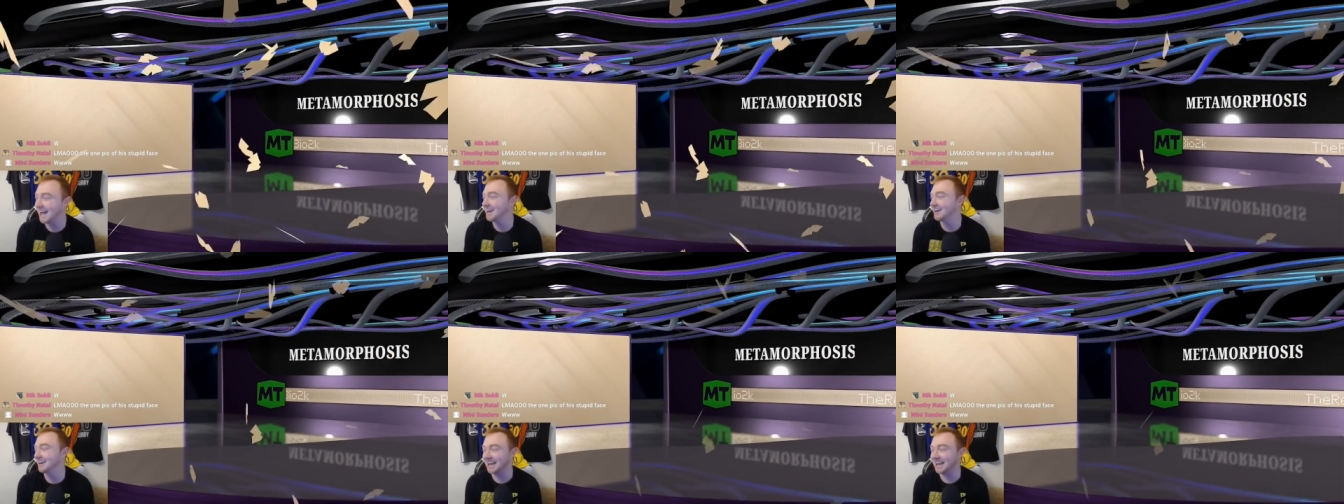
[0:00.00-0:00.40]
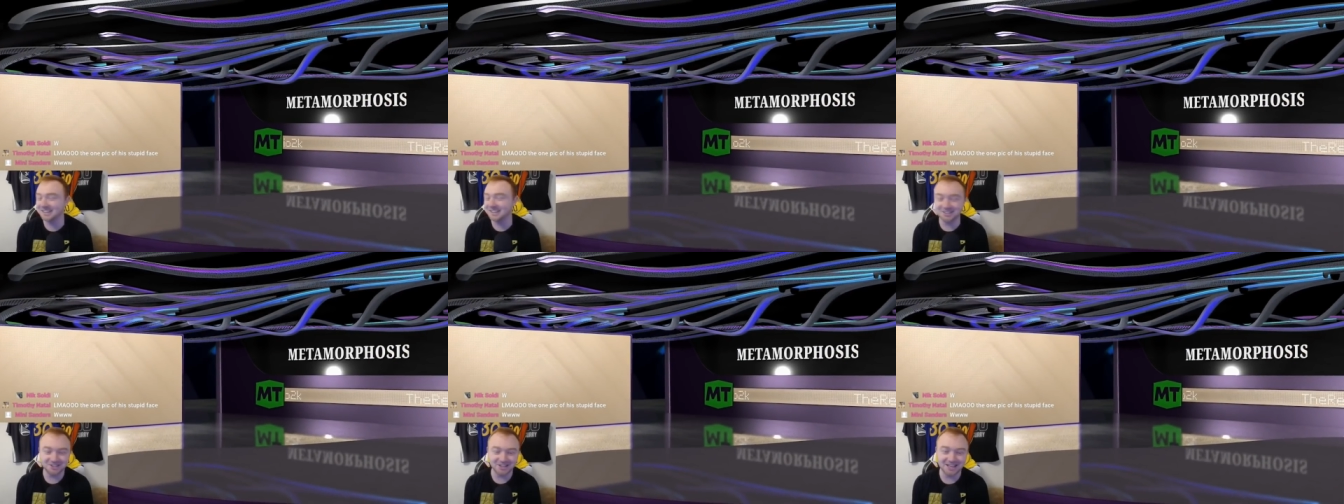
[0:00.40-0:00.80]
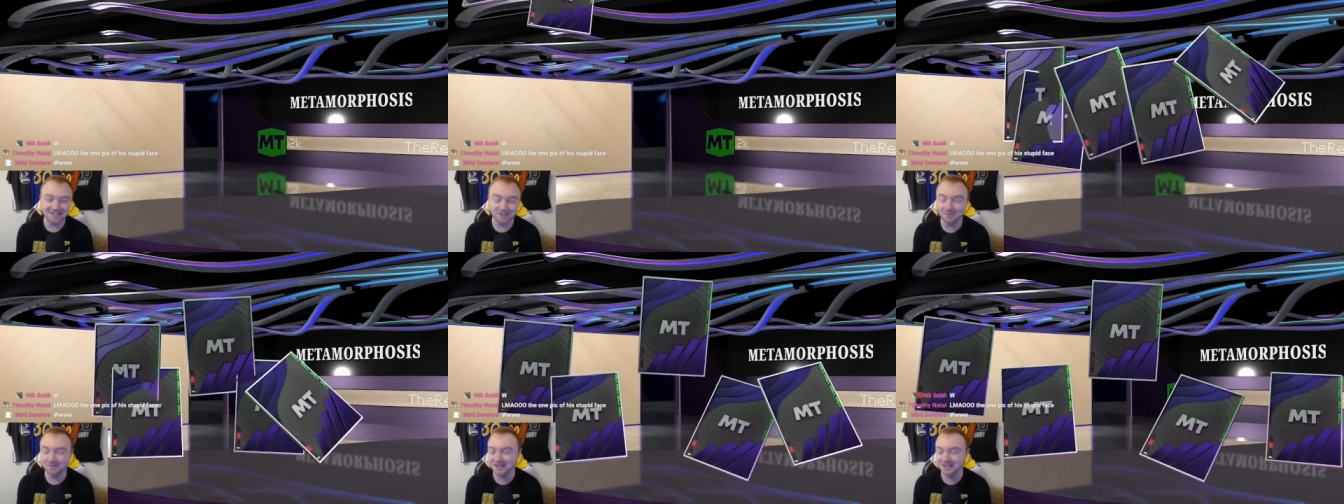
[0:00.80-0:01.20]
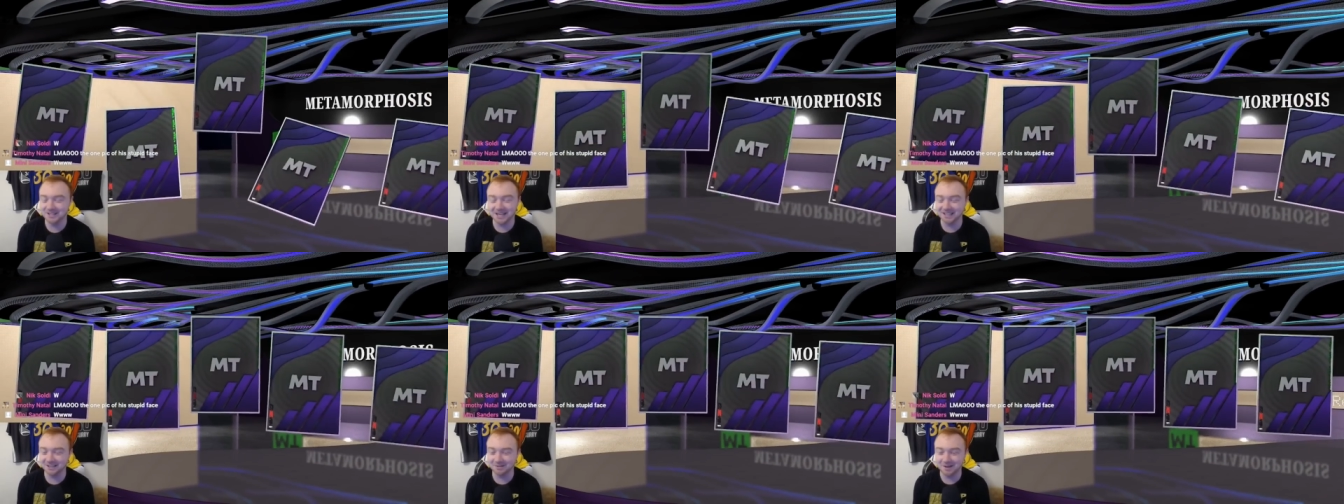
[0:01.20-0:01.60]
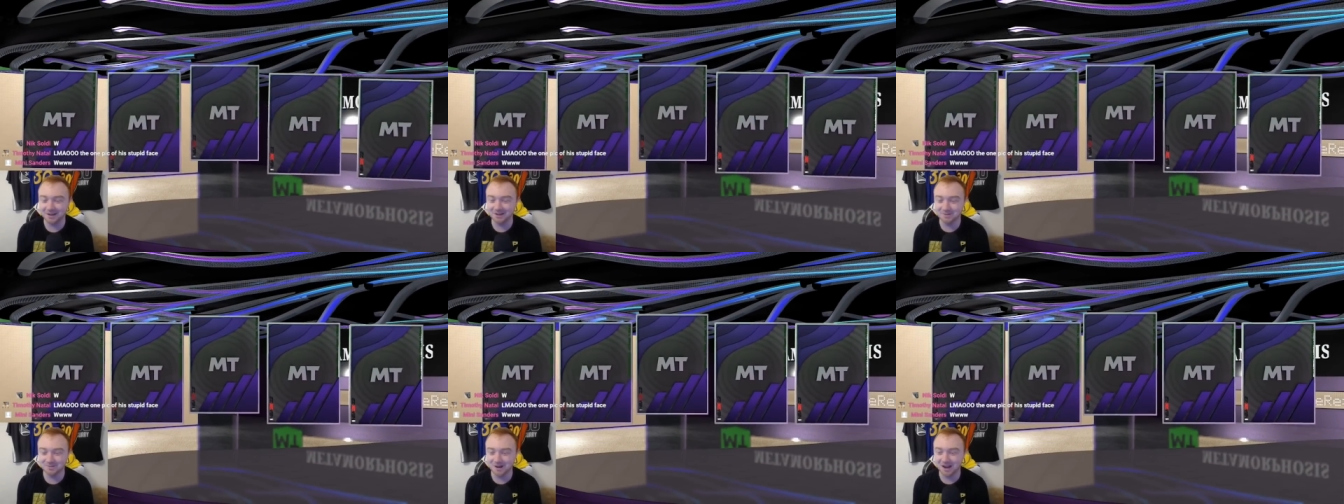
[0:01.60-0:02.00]
I don't know. I thought you guys told me to check the
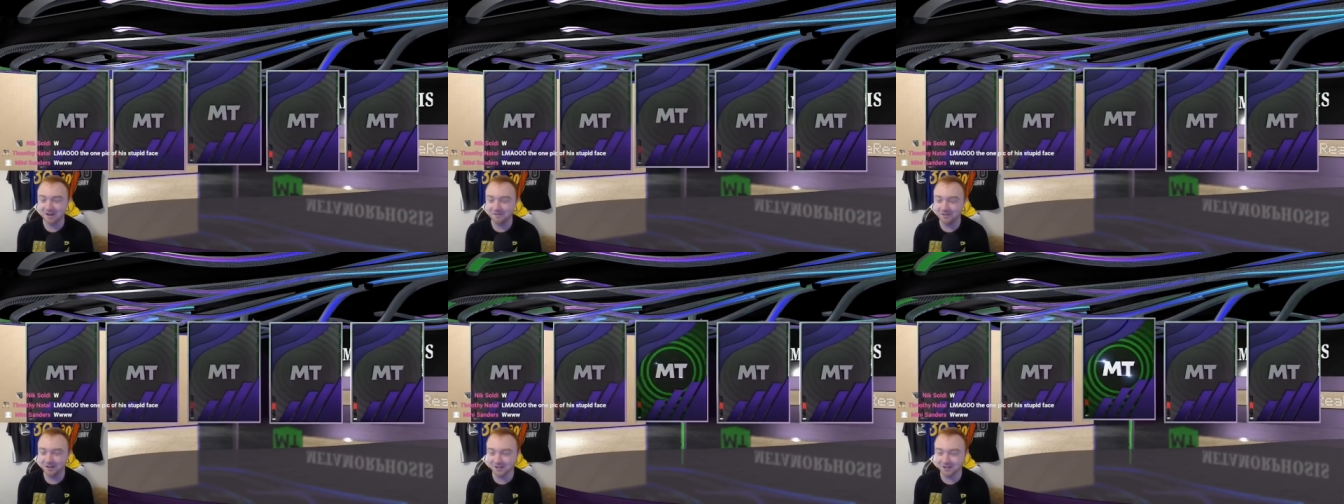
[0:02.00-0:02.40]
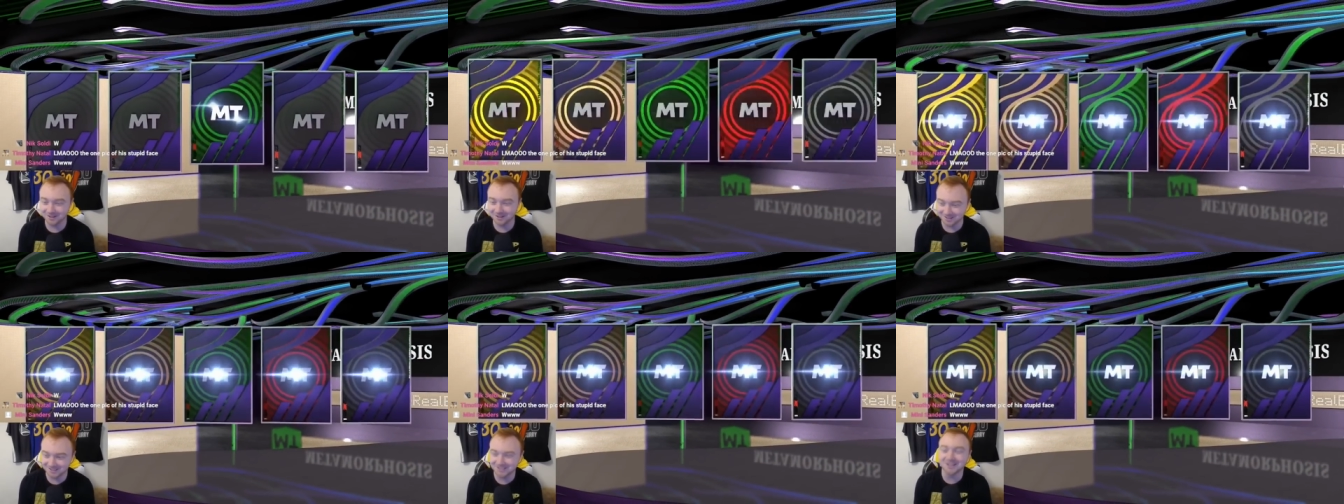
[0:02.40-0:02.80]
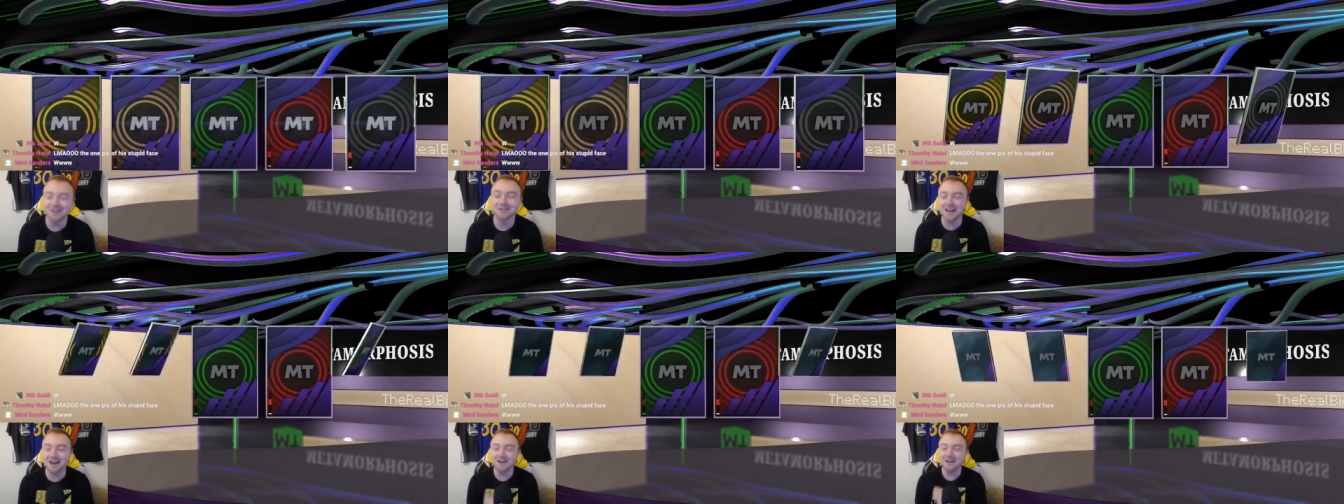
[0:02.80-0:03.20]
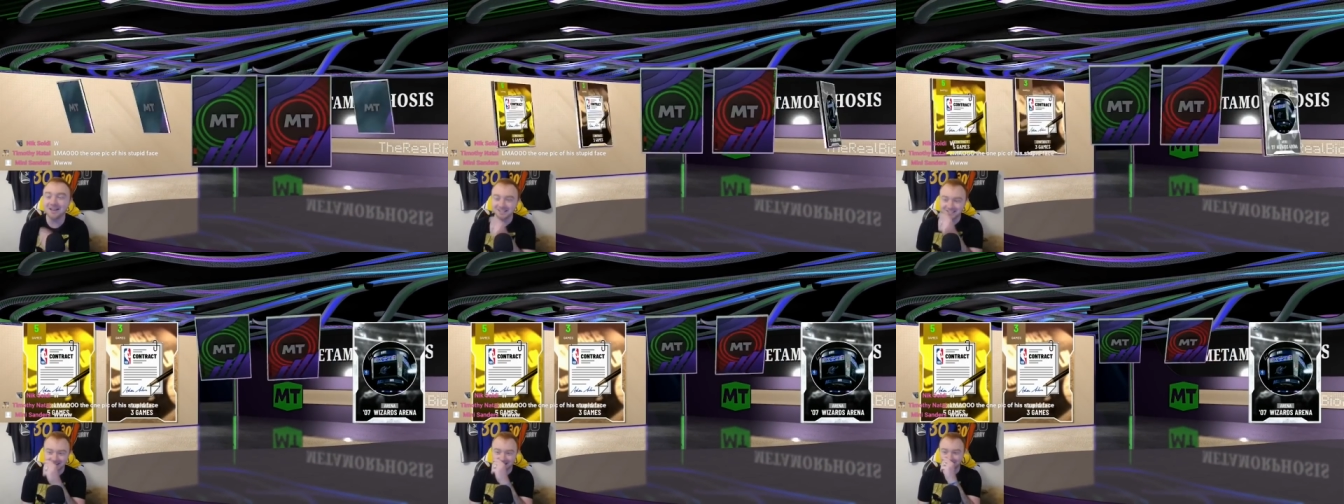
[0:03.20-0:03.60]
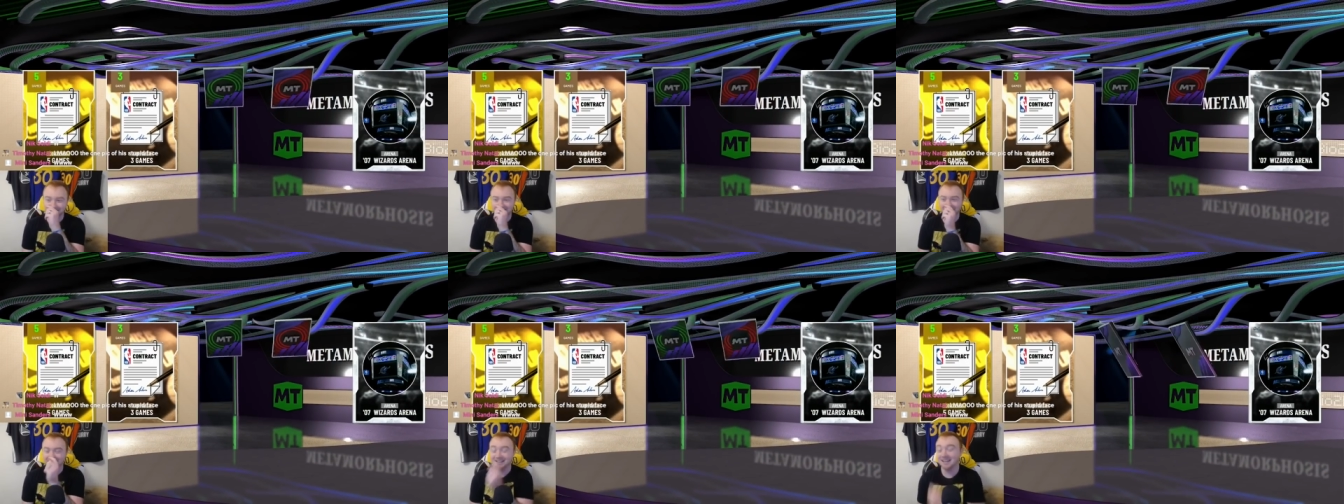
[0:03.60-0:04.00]
menus, bro. I feel a little slow now. It's
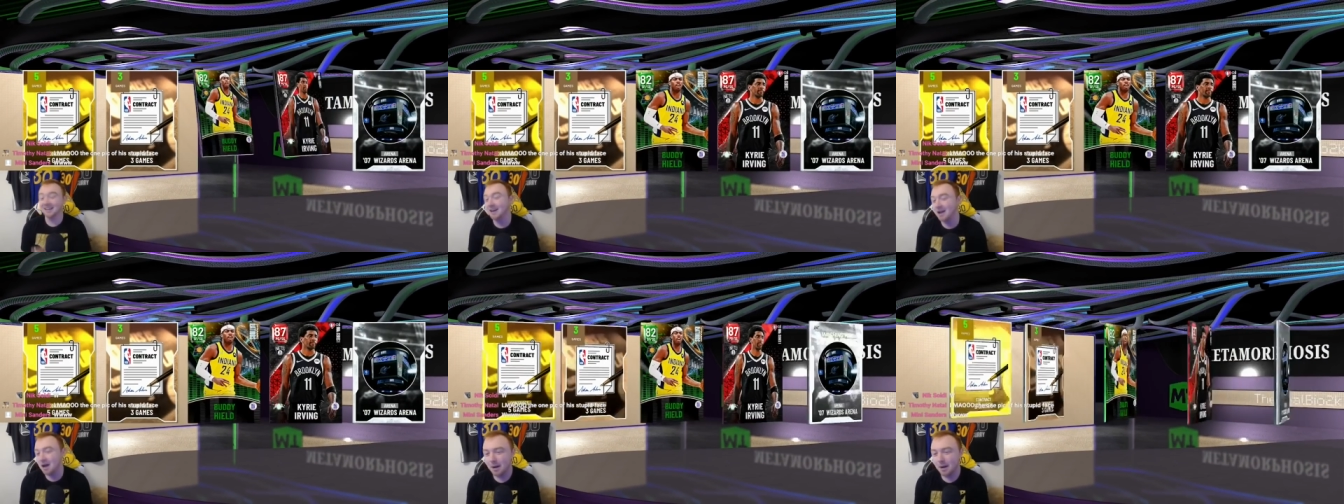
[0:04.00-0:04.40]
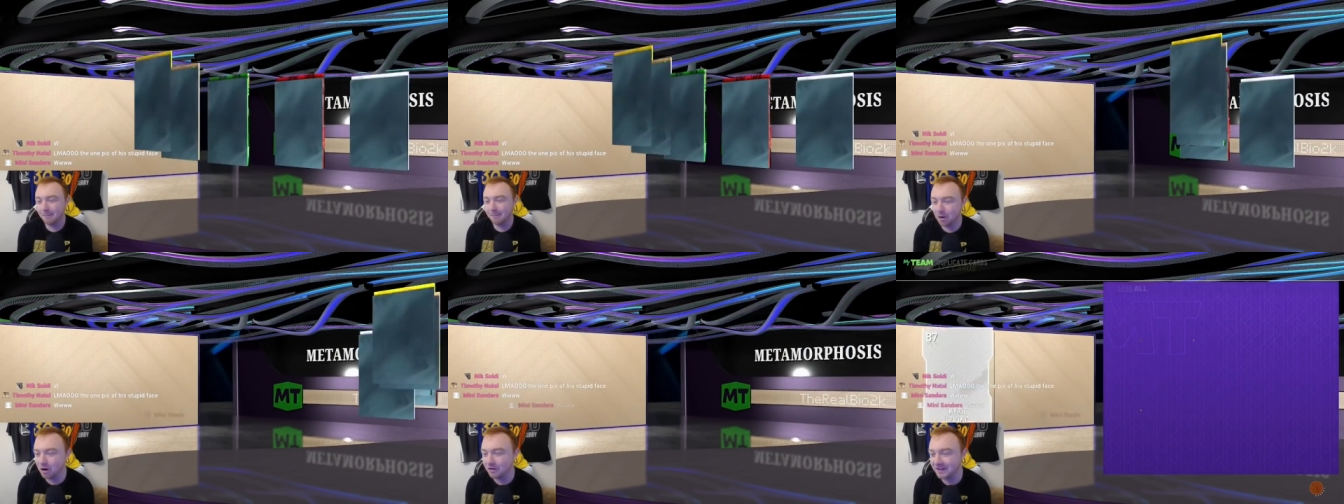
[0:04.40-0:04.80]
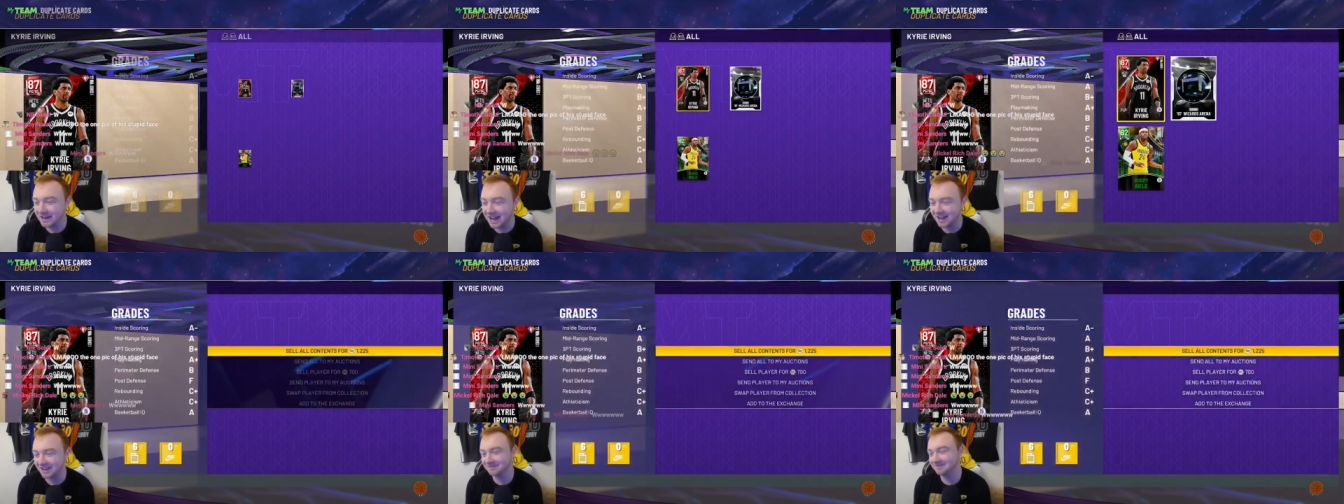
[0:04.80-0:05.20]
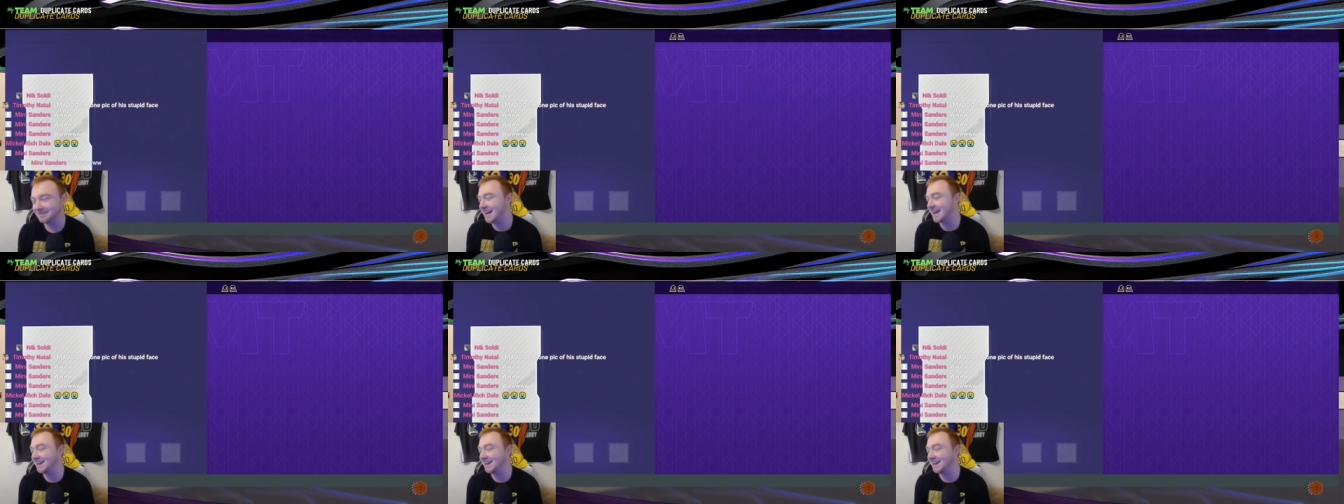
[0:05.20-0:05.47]
all good. Moving on.